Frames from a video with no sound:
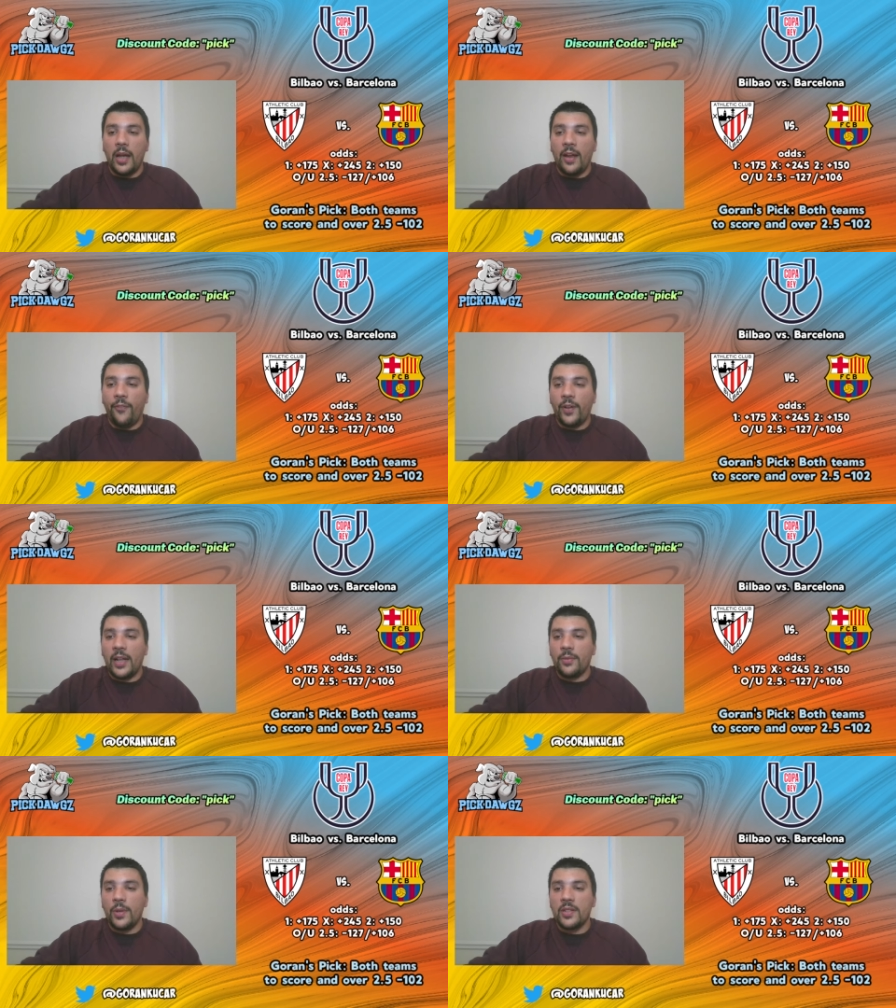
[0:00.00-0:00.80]
And for
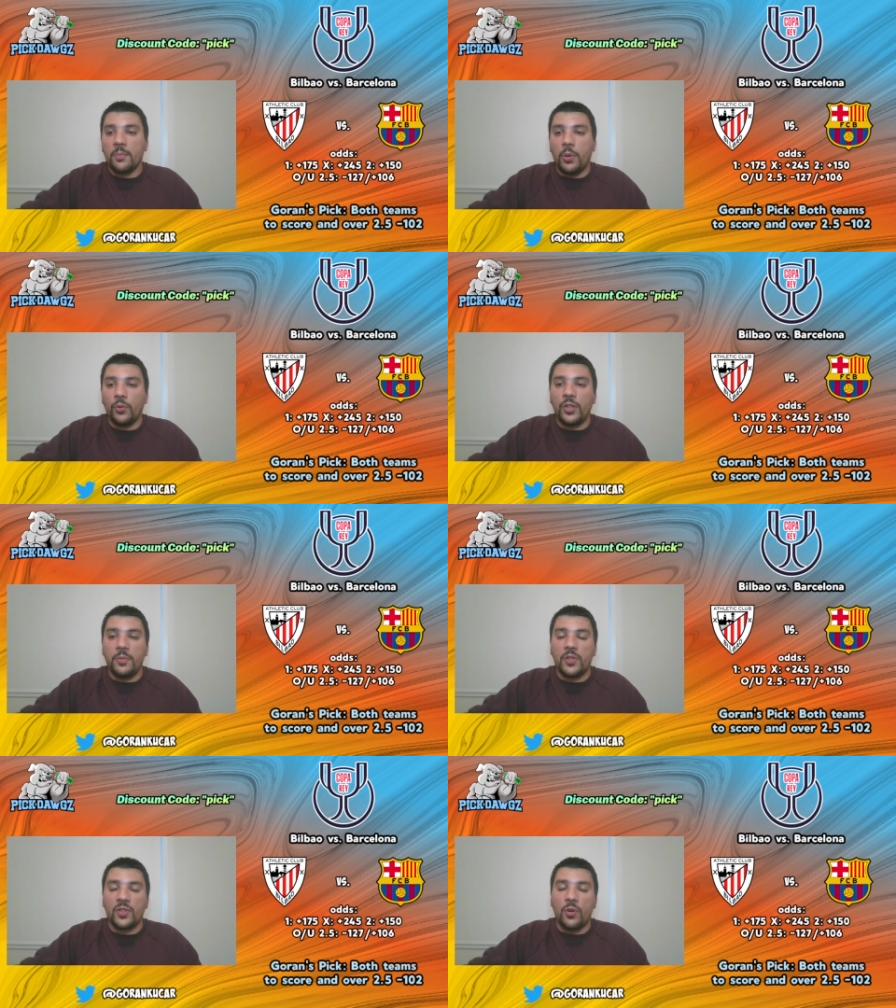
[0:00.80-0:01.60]
that reason, both
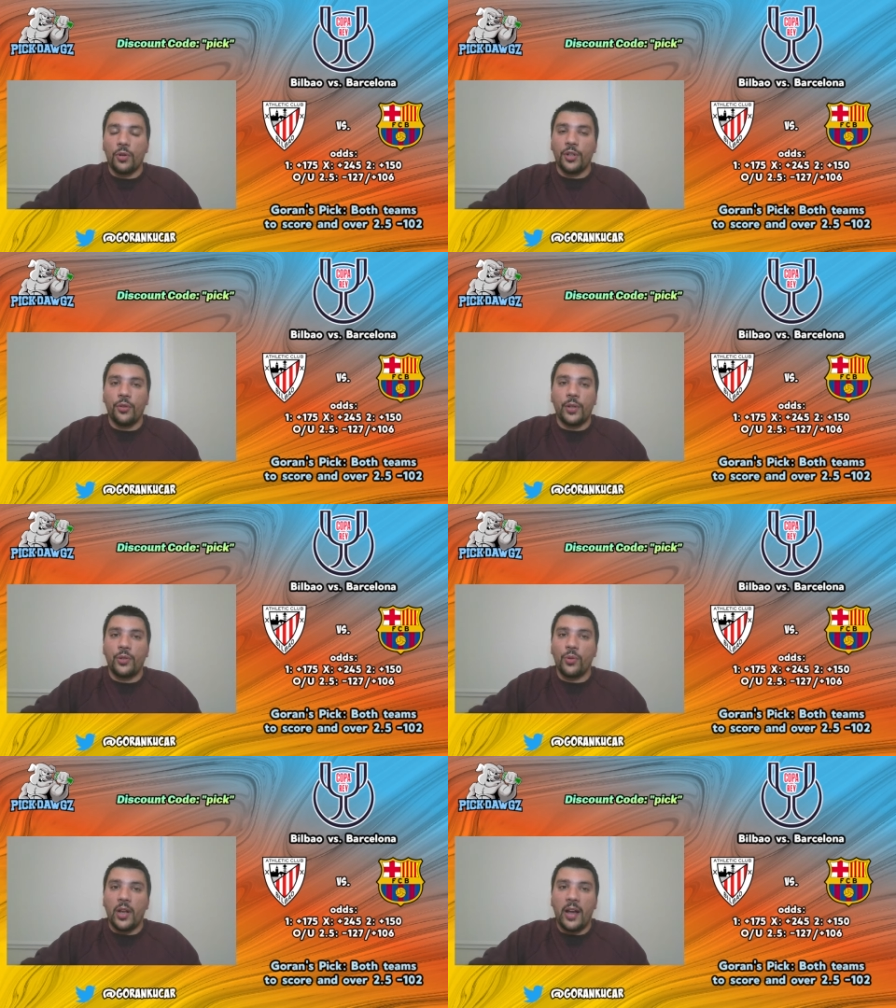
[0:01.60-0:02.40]
teams to scoring over
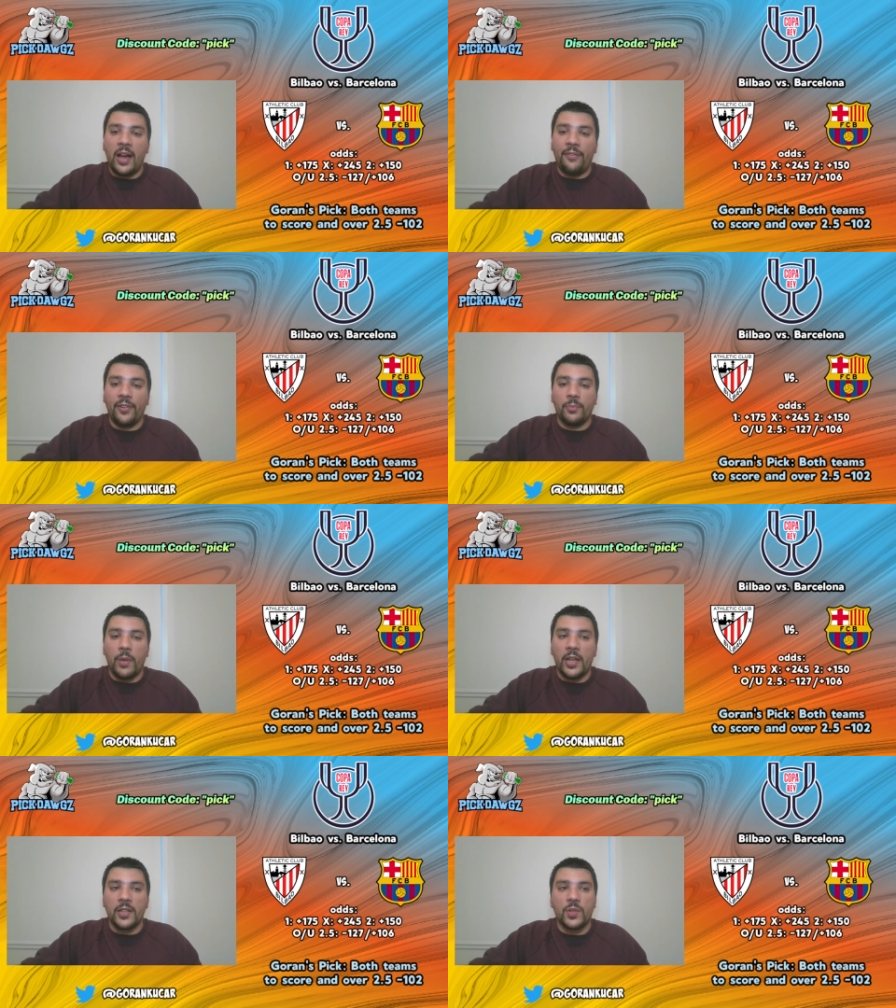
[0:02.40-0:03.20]
two and a half at
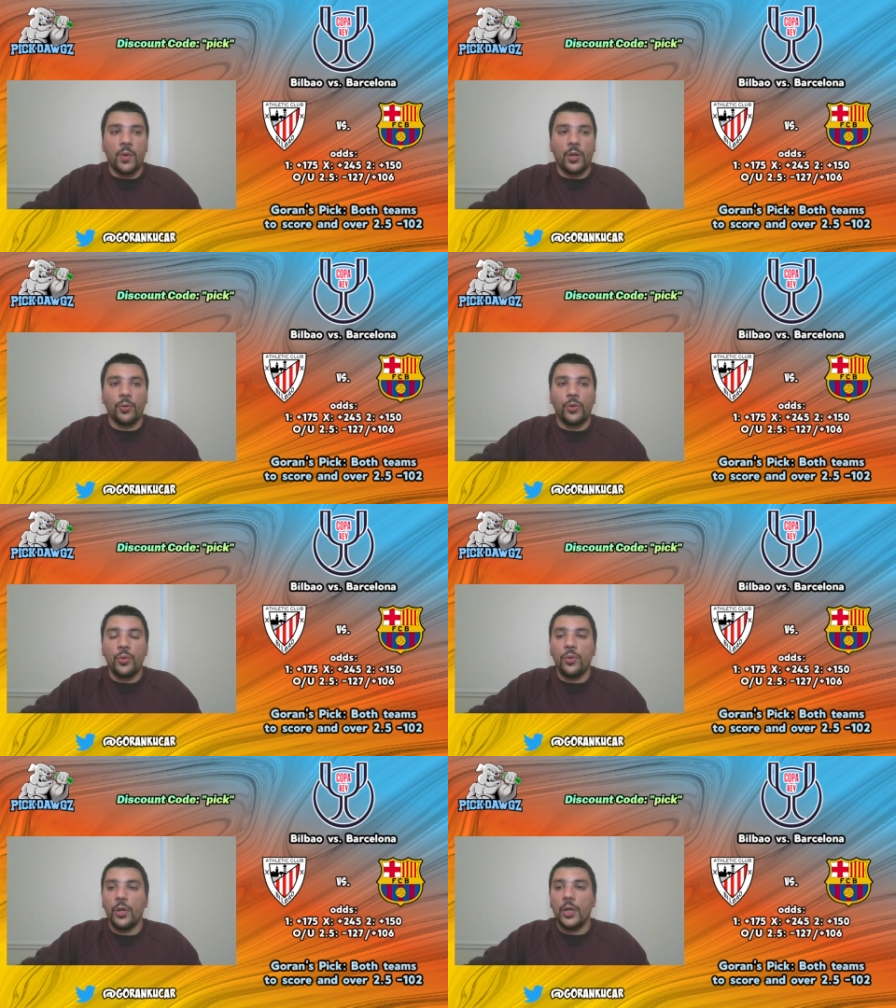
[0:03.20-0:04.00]
minus
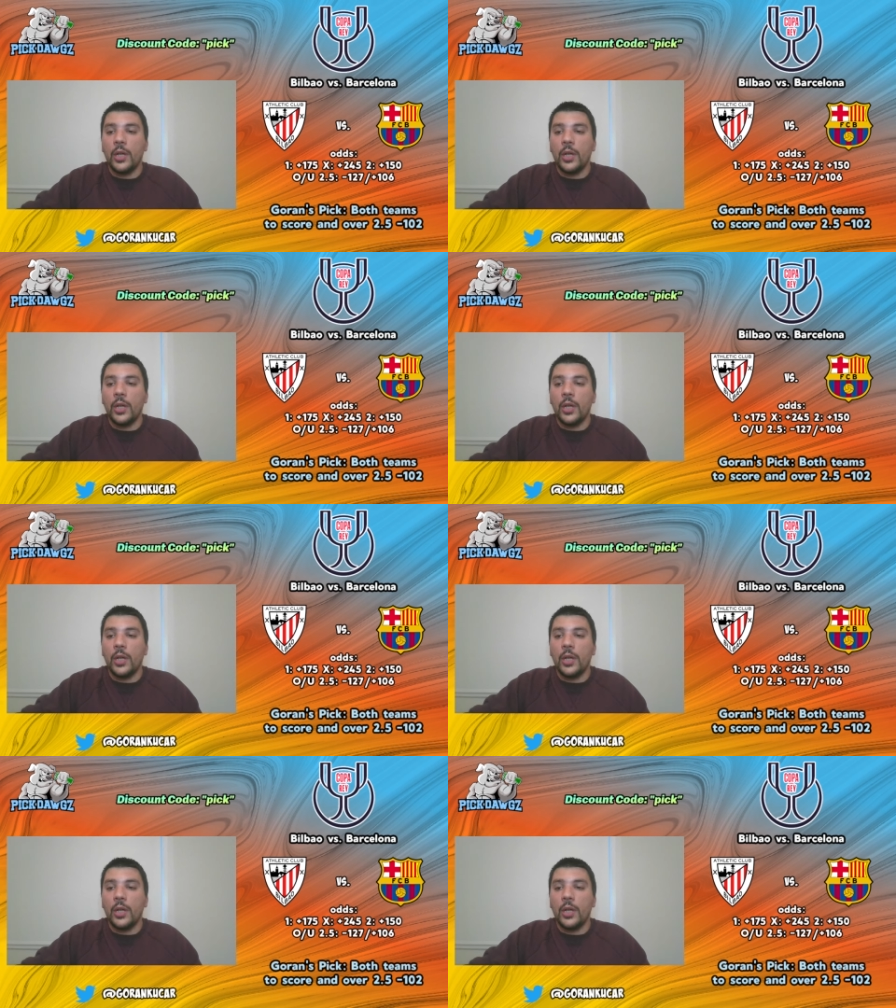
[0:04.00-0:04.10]
102.